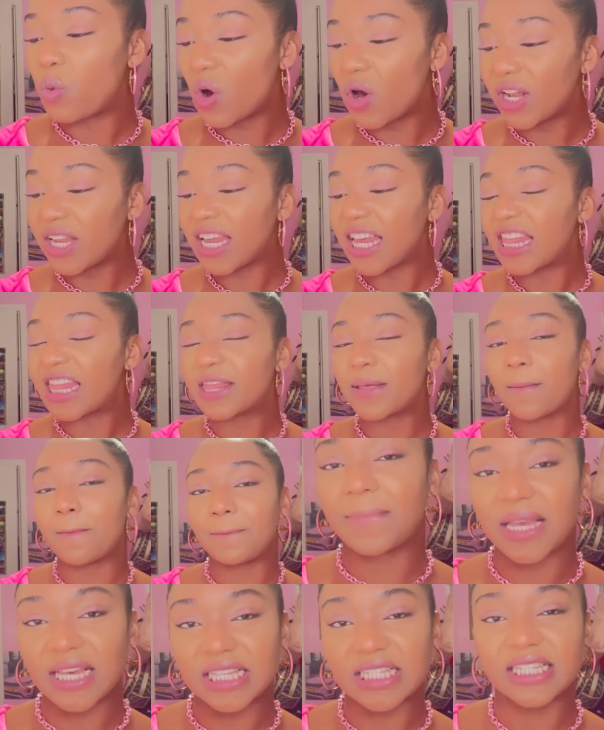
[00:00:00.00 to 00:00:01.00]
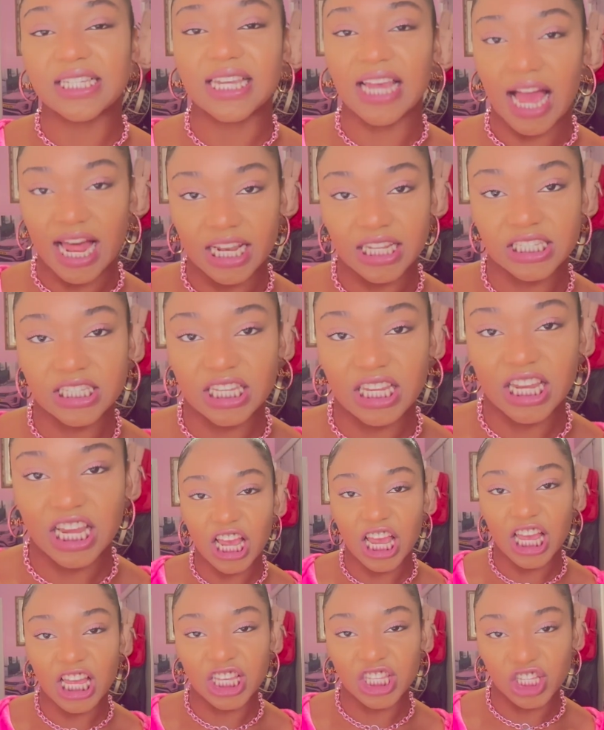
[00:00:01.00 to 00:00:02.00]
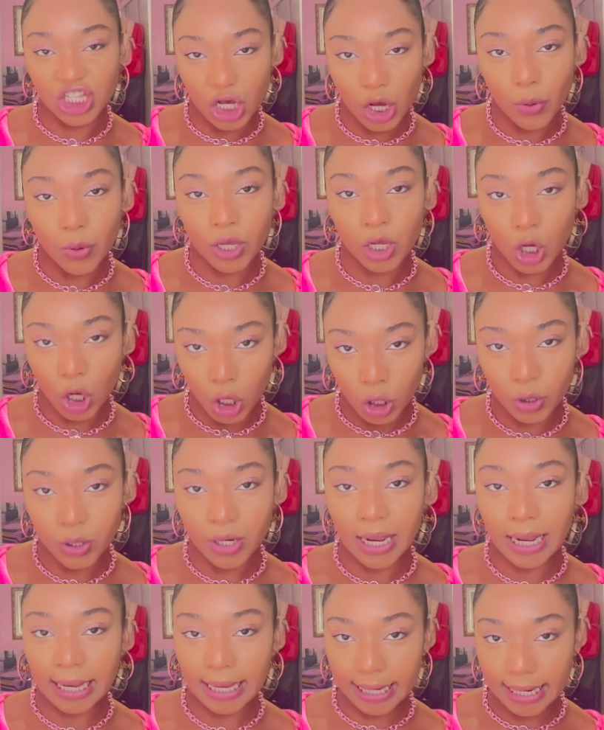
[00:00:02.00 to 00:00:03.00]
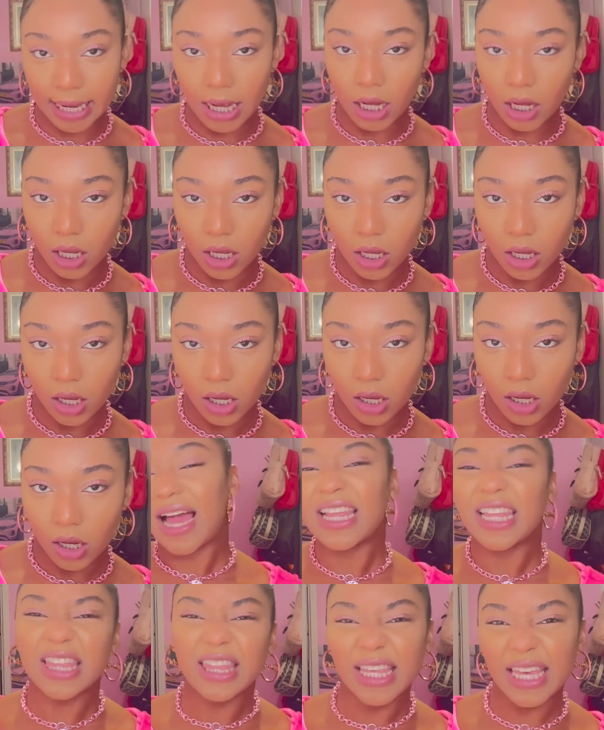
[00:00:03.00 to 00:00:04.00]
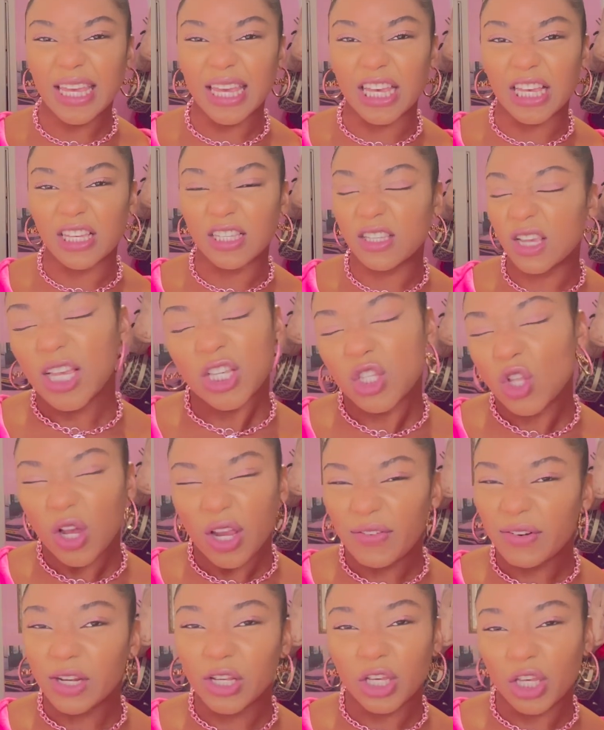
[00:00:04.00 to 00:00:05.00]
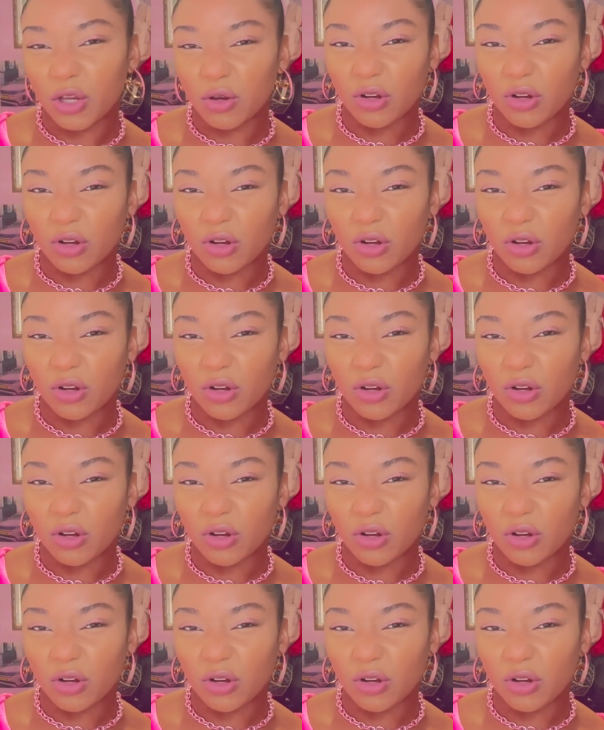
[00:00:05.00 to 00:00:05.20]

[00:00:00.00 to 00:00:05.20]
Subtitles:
what in the bestiality is going on here? And the thing is, it's not even a cute